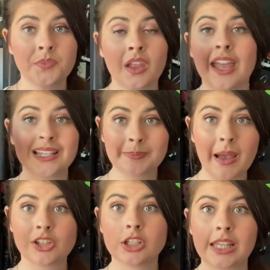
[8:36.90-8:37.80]

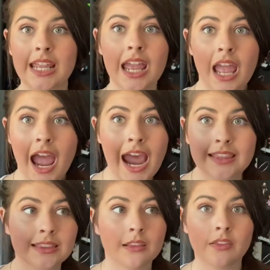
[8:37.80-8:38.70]
especially
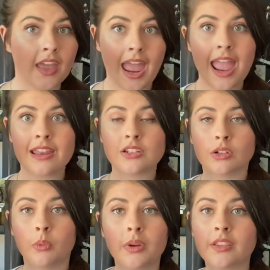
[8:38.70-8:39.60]
at the end
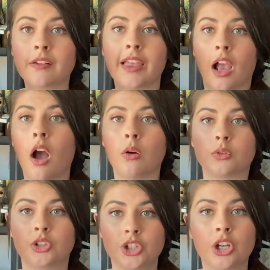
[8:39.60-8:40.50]
when they're like, oh
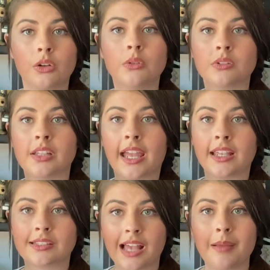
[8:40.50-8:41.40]
shoot,
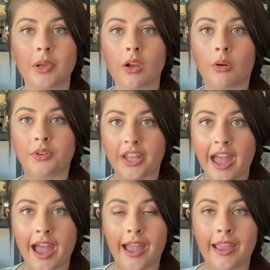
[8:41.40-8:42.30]
like, Simon gonna
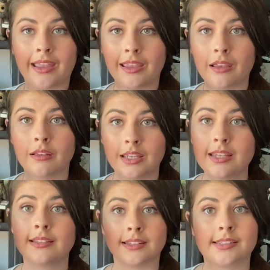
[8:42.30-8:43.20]
die,
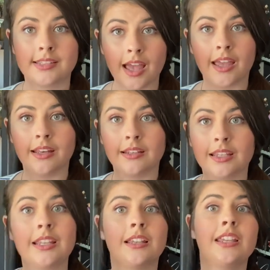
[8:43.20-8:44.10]
he and the sun,
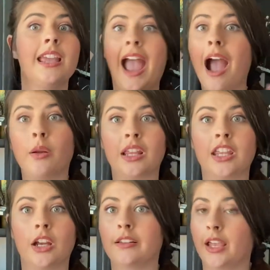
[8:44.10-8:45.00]
he out of
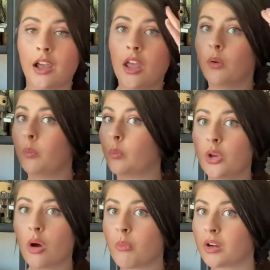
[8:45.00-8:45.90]
here, like,
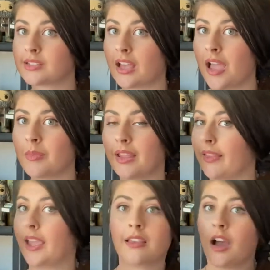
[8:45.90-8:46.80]
no more Simon,
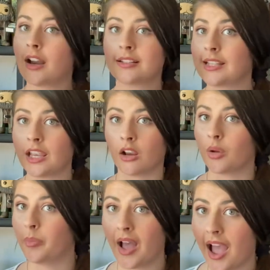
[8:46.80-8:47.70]
like, gotta say your
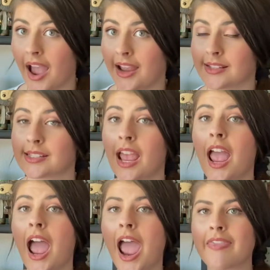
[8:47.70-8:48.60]
goodbyes.
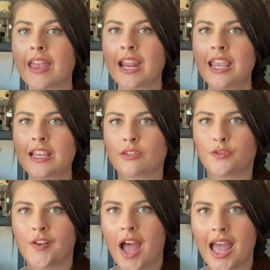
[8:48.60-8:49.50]
And then he's
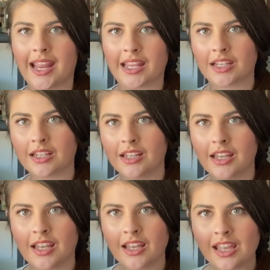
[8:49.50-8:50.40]
fine.
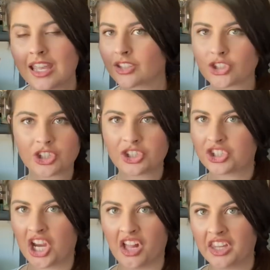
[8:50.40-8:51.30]
He's just
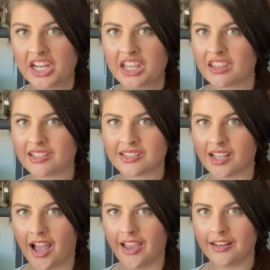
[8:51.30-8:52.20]
chilling in the
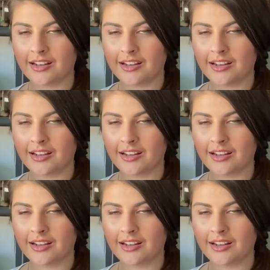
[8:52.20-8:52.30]
sun,